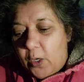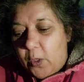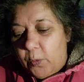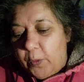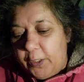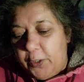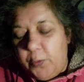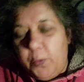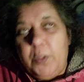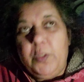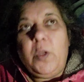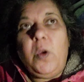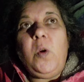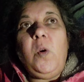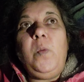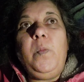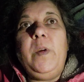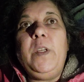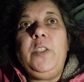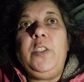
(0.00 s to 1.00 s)
which was a
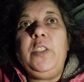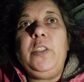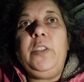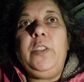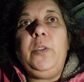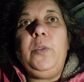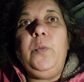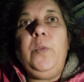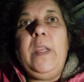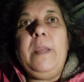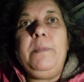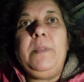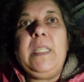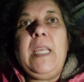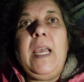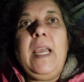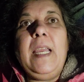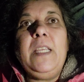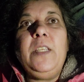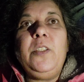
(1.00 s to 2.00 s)
whole bunch of little
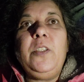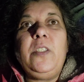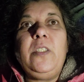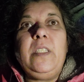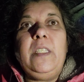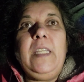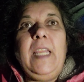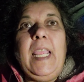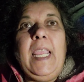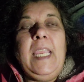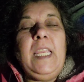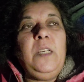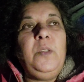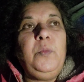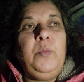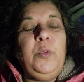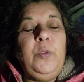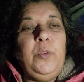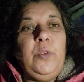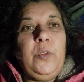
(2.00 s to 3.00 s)
reptiles and
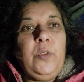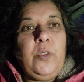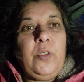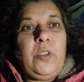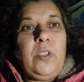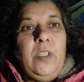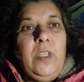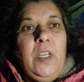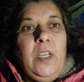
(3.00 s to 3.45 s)
animals